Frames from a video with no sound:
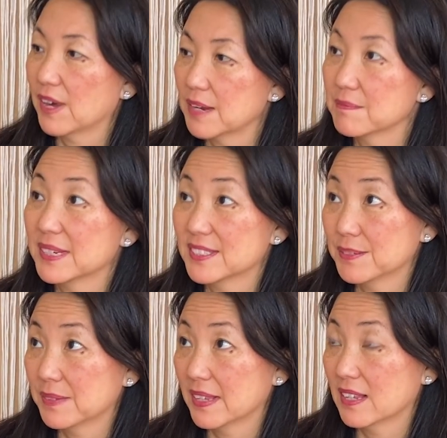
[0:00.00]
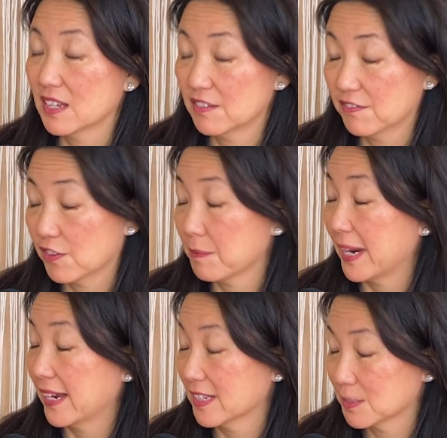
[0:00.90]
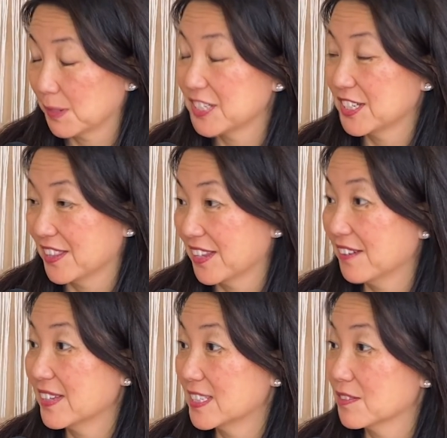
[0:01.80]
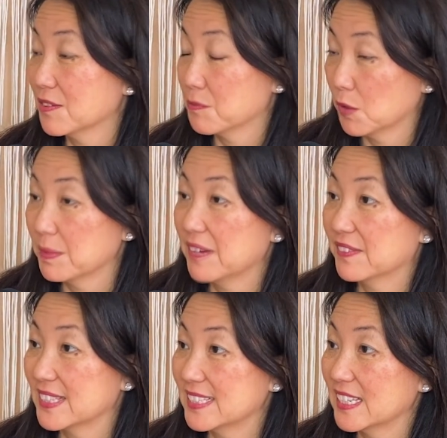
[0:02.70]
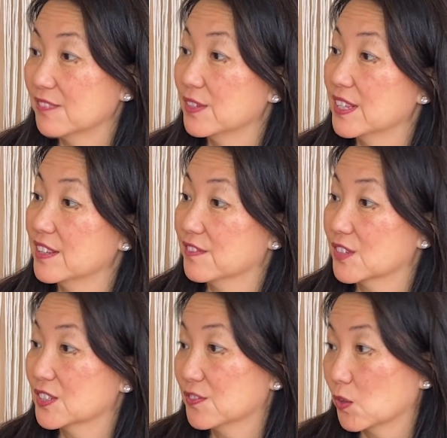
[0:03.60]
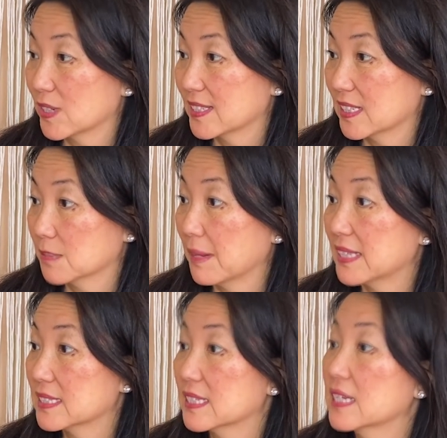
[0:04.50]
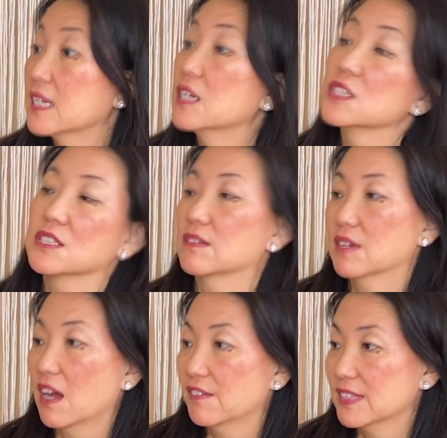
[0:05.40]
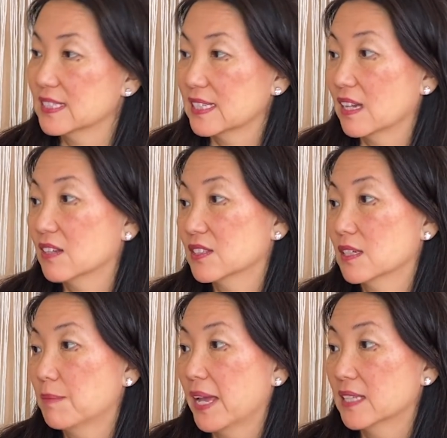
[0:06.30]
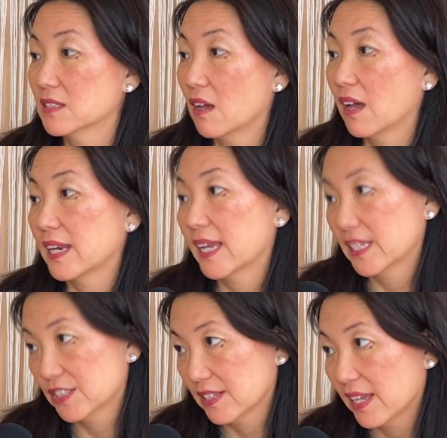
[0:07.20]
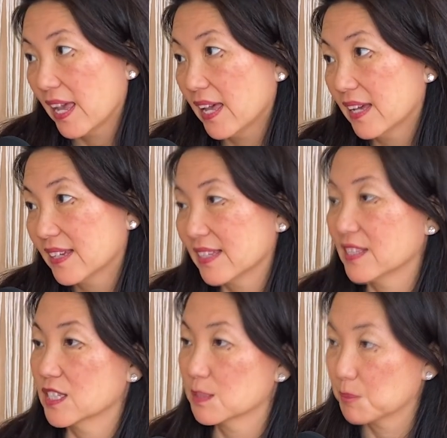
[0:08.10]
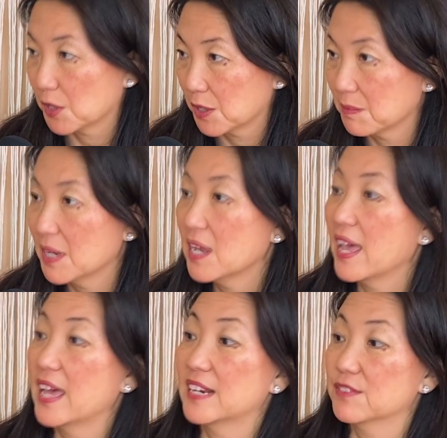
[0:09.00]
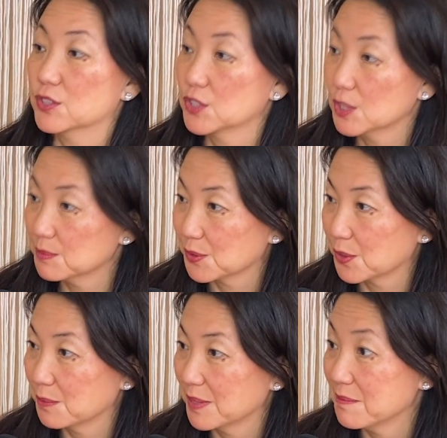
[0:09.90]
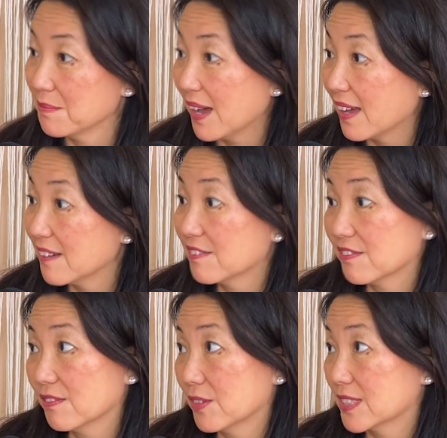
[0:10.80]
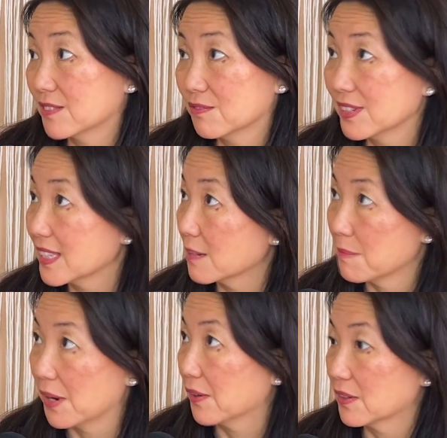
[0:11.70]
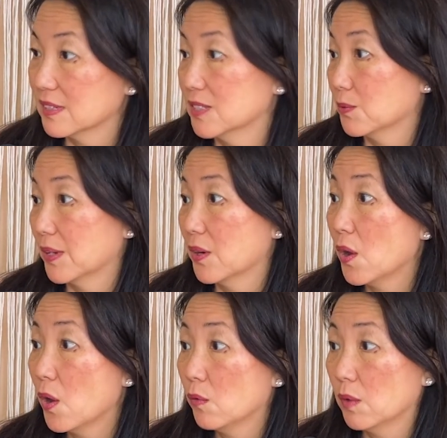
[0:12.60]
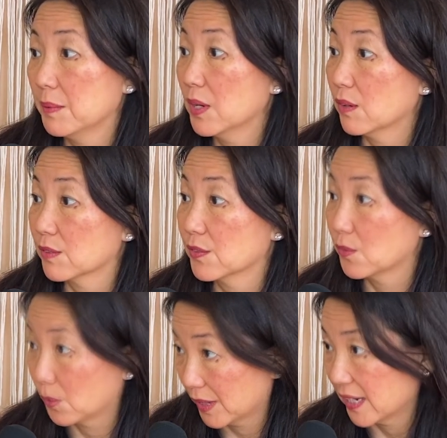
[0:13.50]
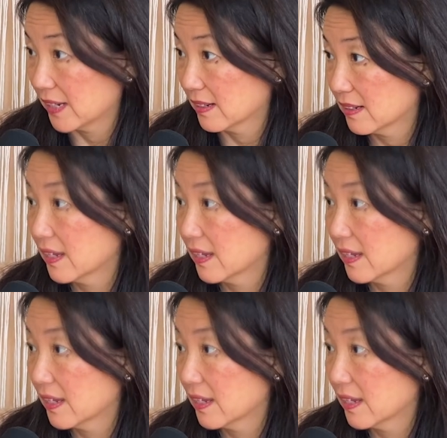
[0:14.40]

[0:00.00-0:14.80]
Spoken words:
Right. But for my spreadsheet, though, it's women have conceived within the first 4 to 6 months. So it obviously also depends on age of the egg and the sperm and if their tubes are open. But what's really a miracle is when women over 40